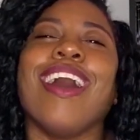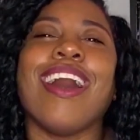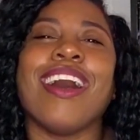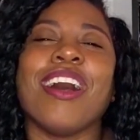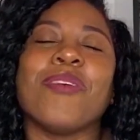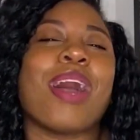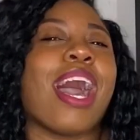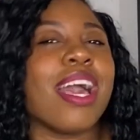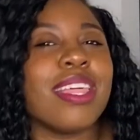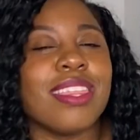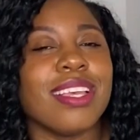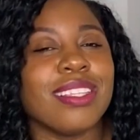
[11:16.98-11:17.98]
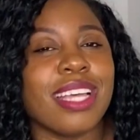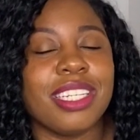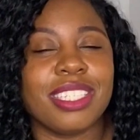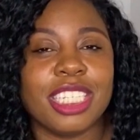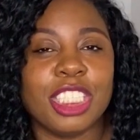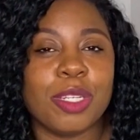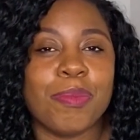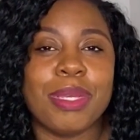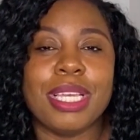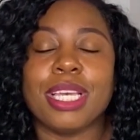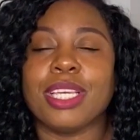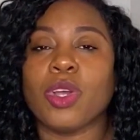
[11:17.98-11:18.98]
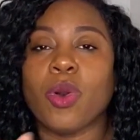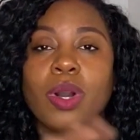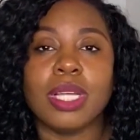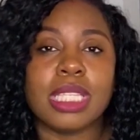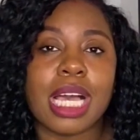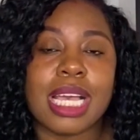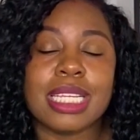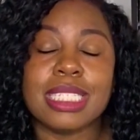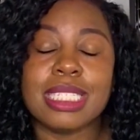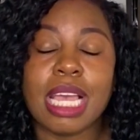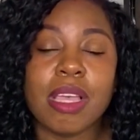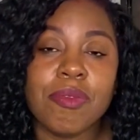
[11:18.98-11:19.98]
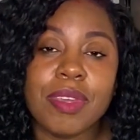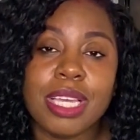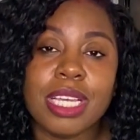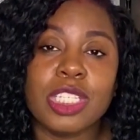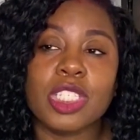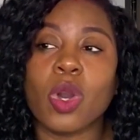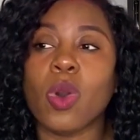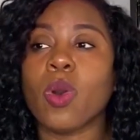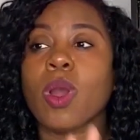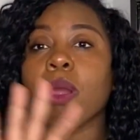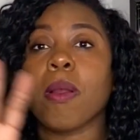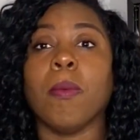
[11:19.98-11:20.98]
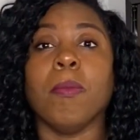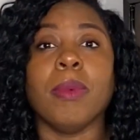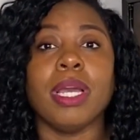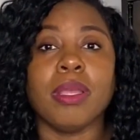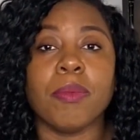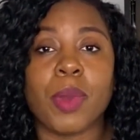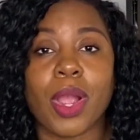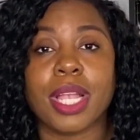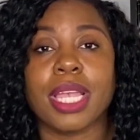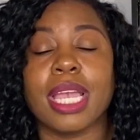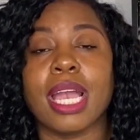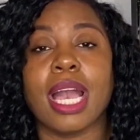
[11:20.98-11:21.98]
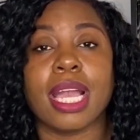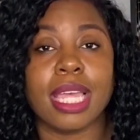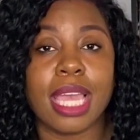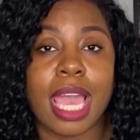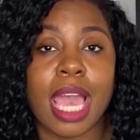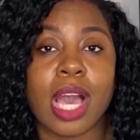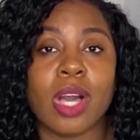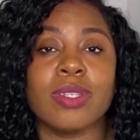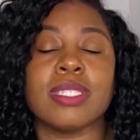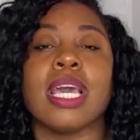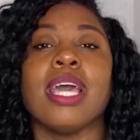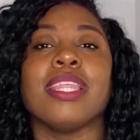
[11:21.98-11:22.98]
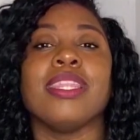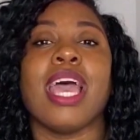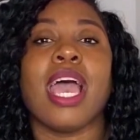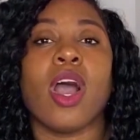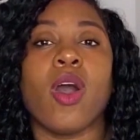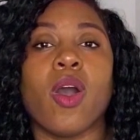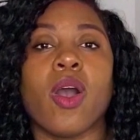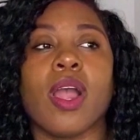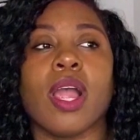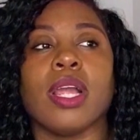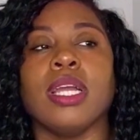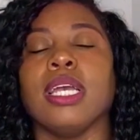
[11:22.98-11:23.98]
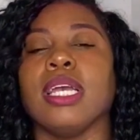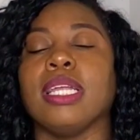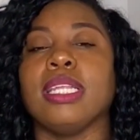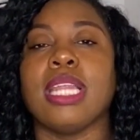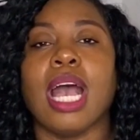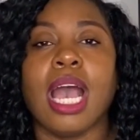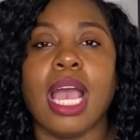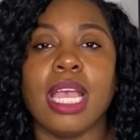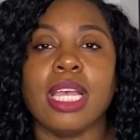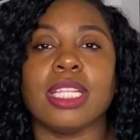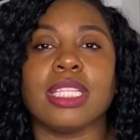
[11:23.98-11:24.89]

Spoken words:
I think that they should be in online savings or money market accounts that are not